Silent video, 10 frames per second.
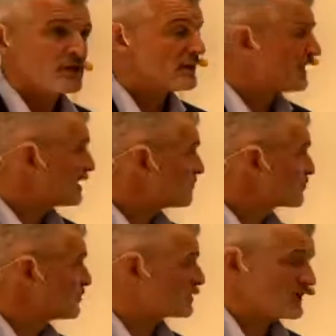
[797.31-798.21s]
the
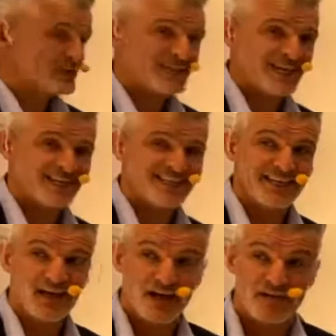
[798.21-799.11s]
in-process
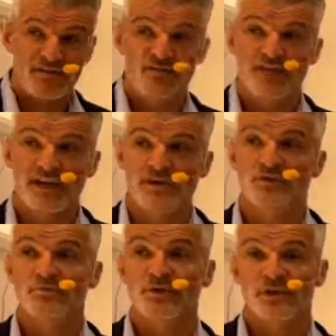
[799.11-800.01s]
testing, and the final
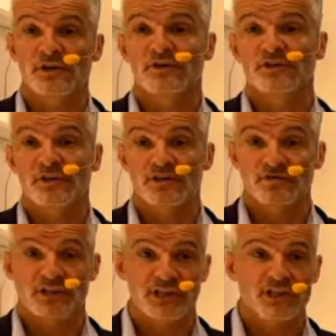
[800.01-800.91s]
products that are
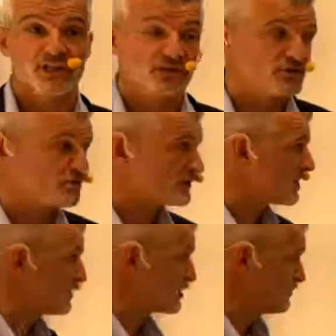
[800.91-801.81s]
released to you, the
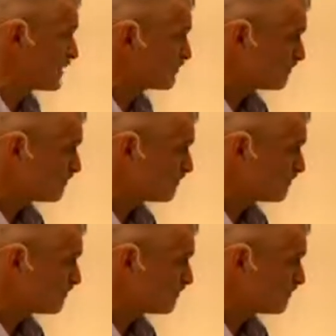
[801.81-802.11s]
customer.